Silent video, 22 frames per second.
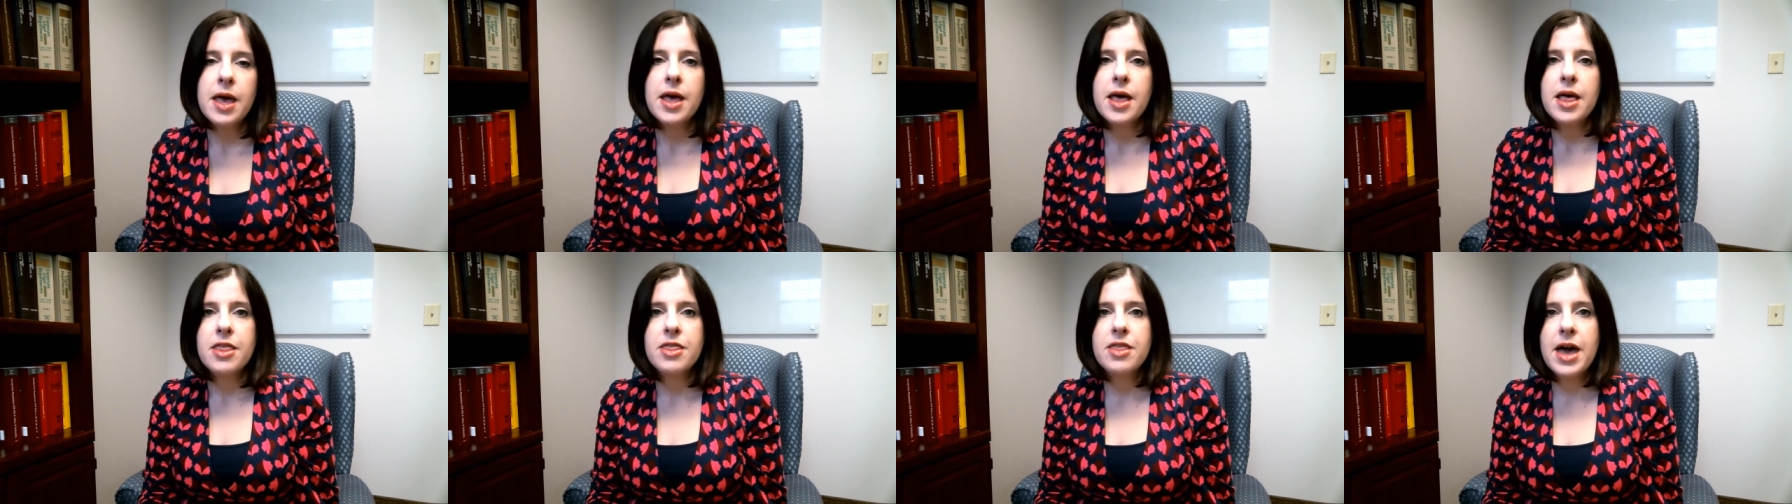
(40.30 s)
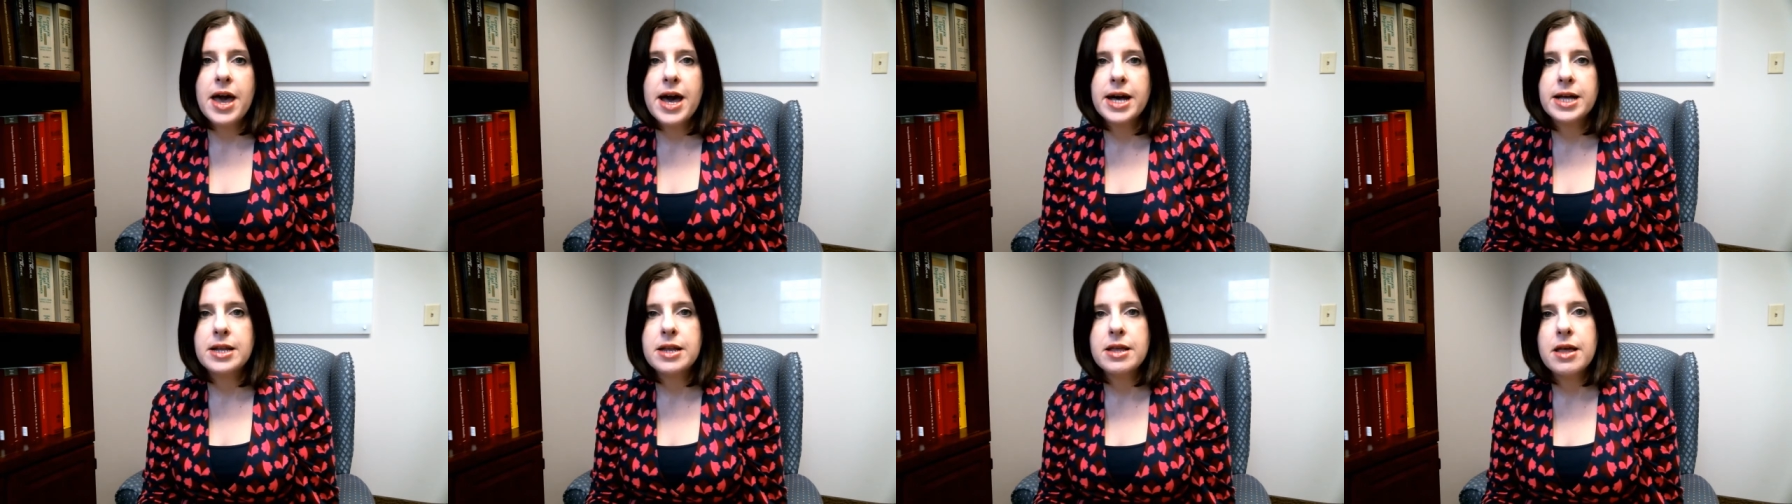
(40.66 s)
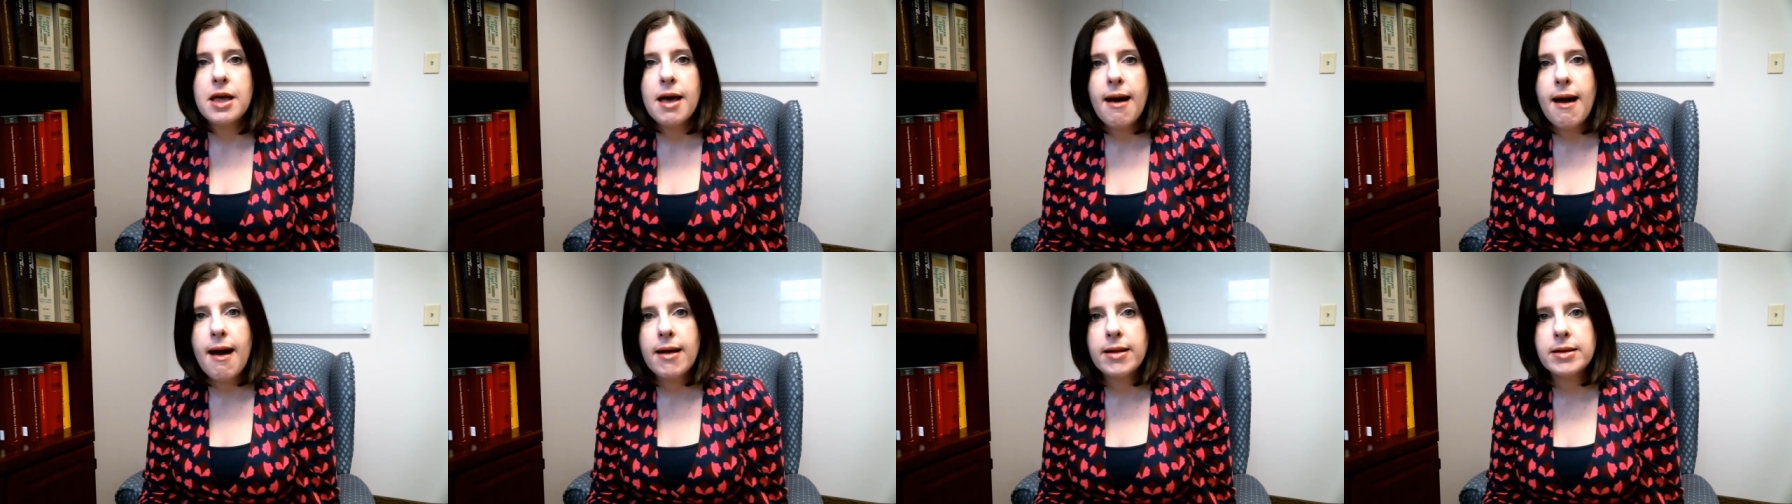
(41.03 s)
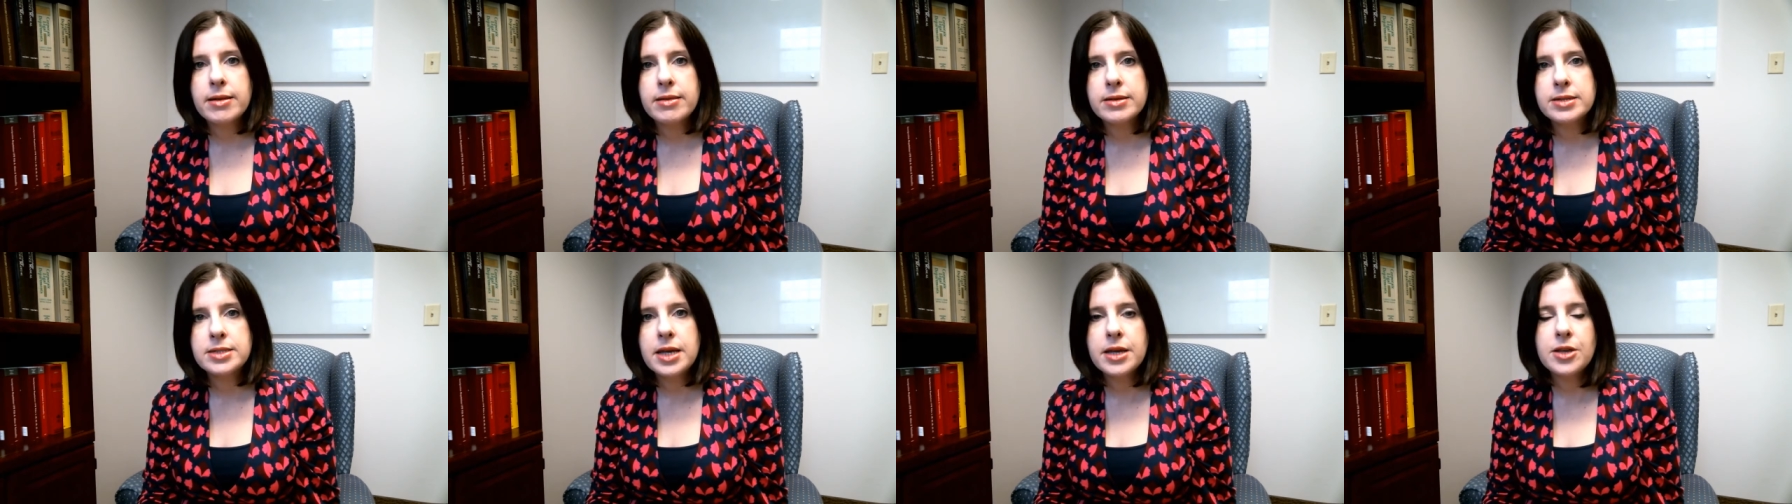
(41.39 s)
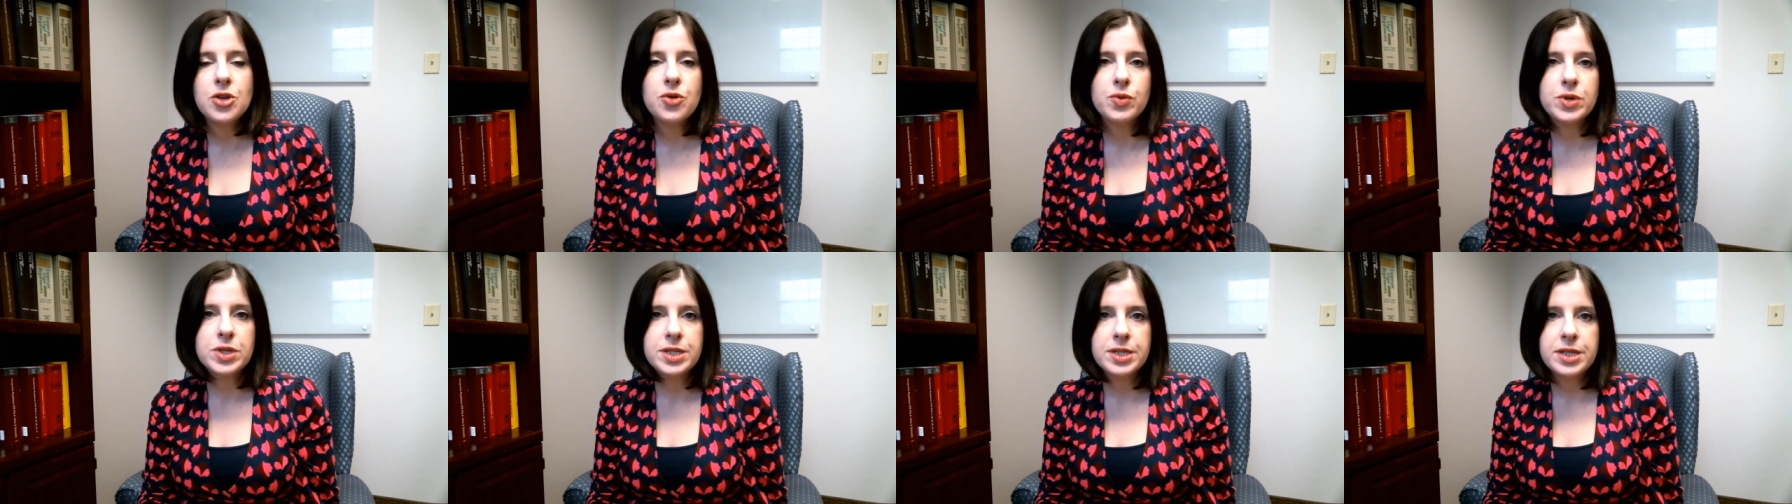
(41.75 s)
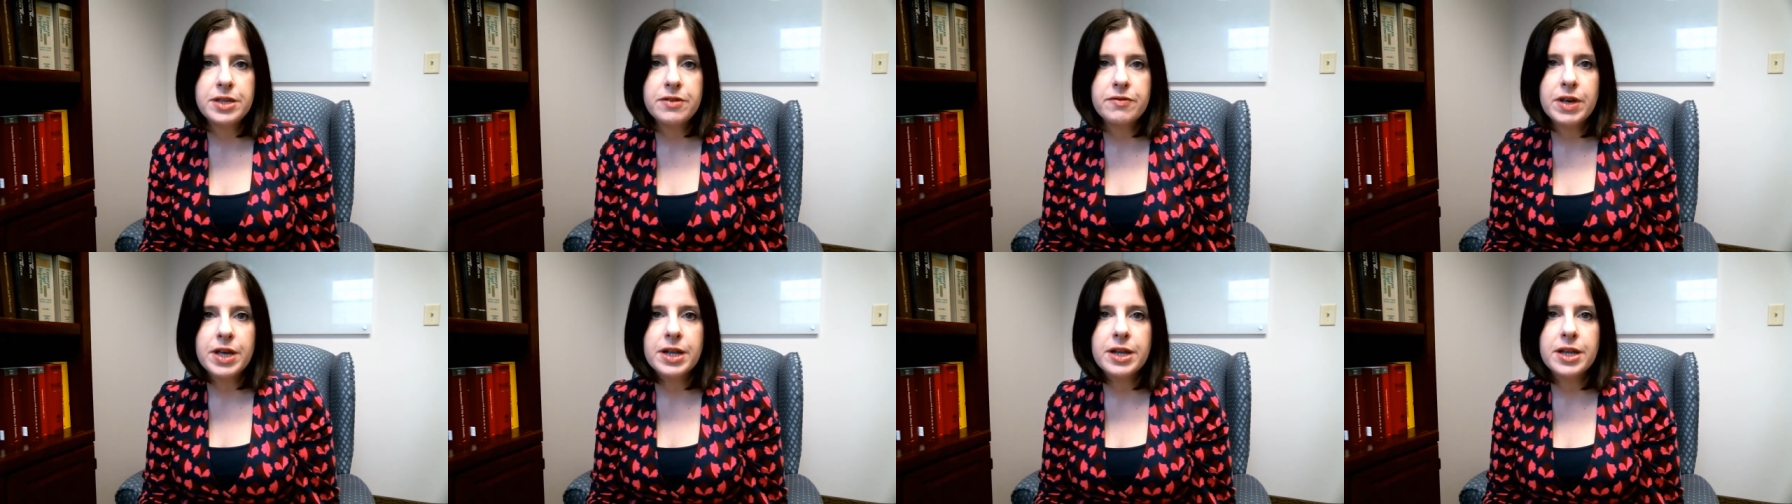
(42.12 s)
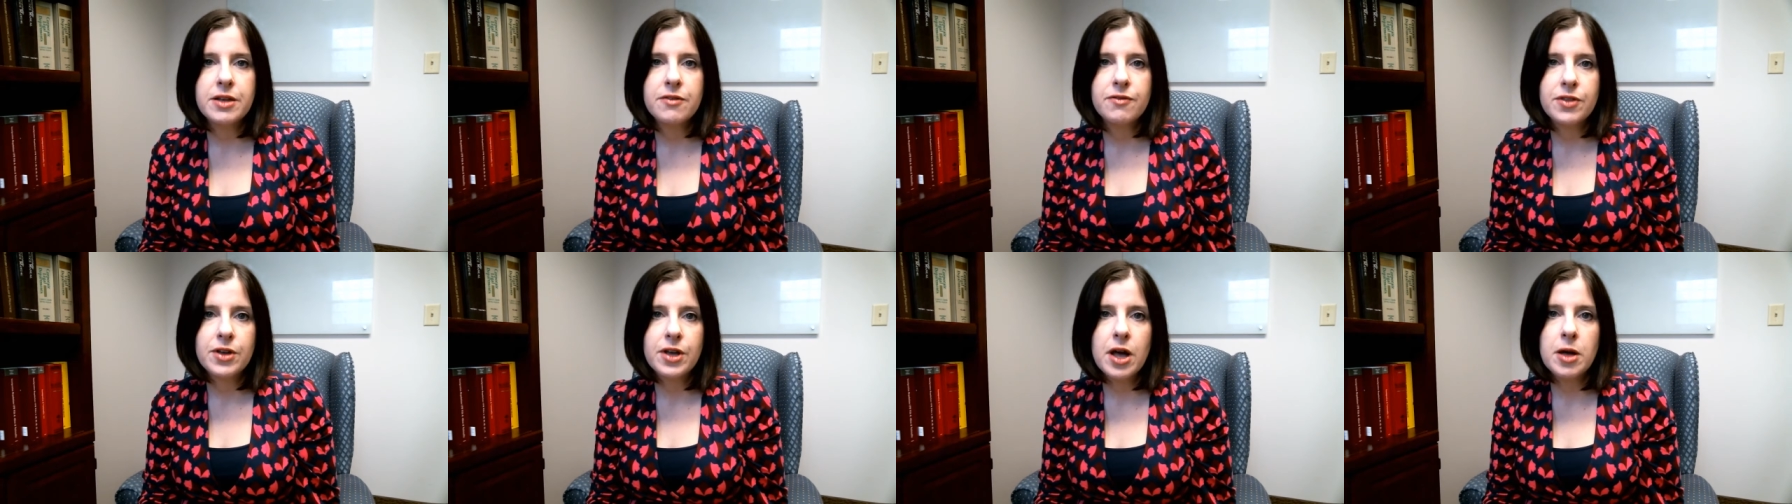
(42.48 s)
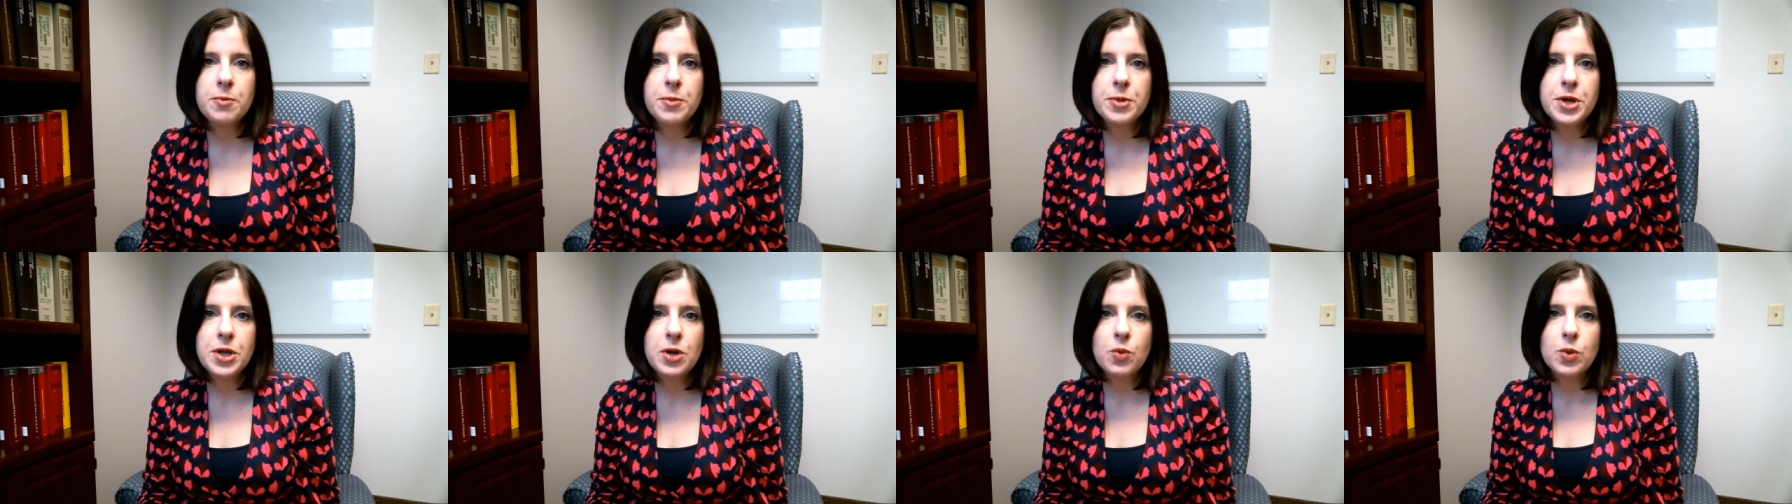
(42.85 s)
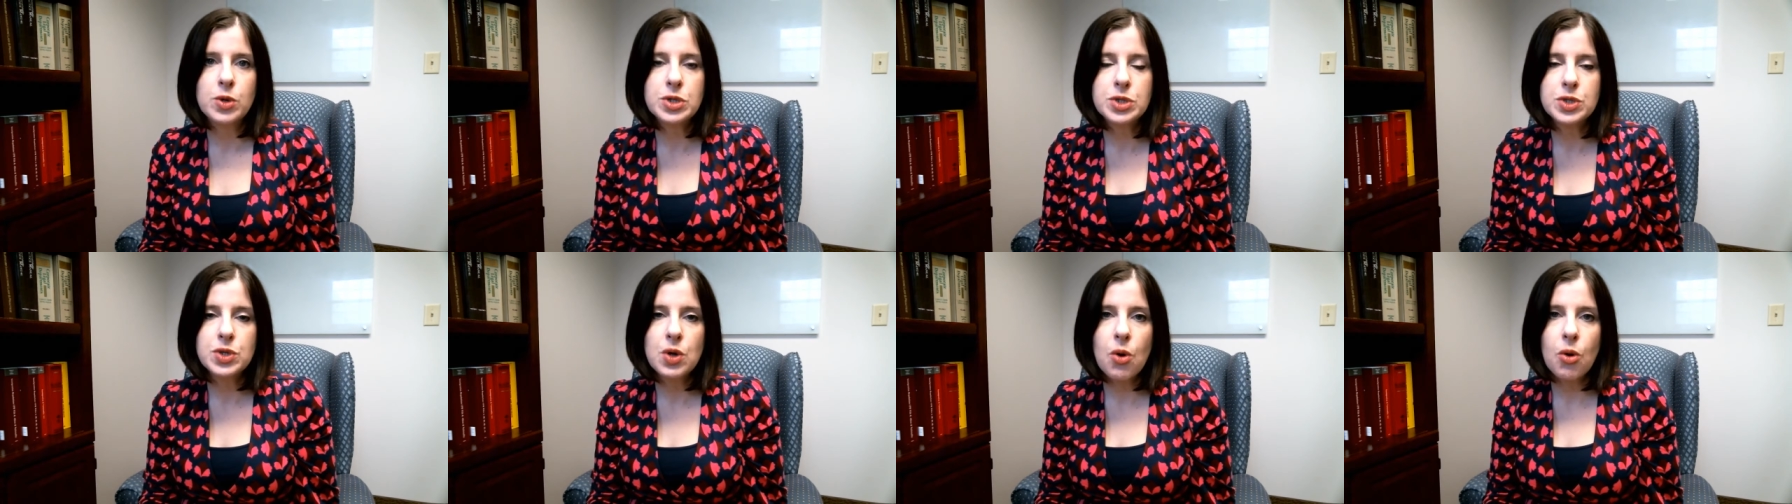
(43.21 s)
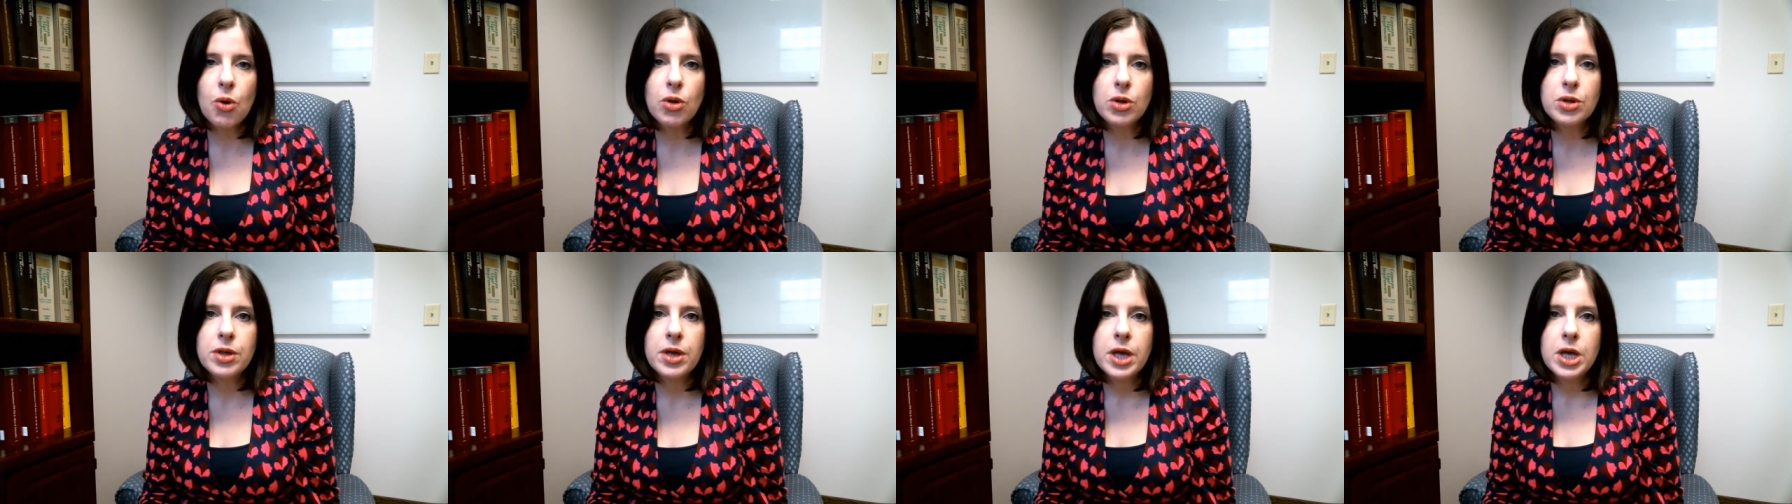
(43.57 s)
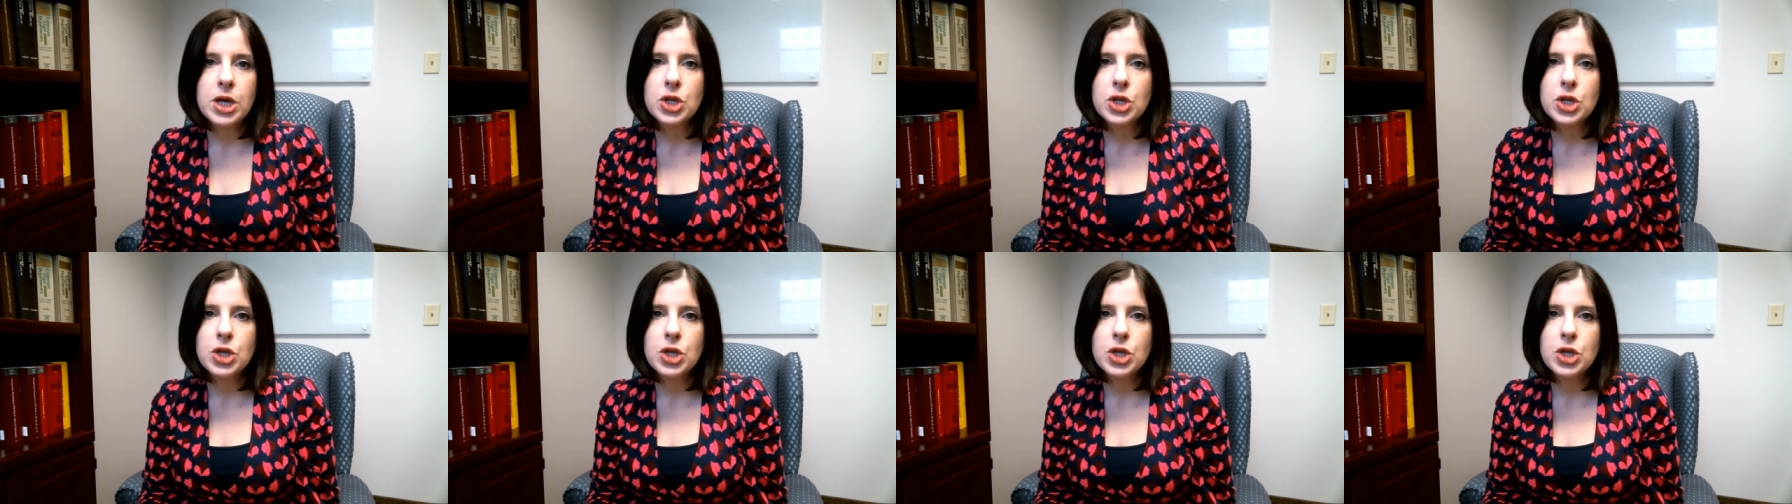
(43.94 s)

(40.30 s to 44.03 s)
that on the day you receive it, if the company were sold,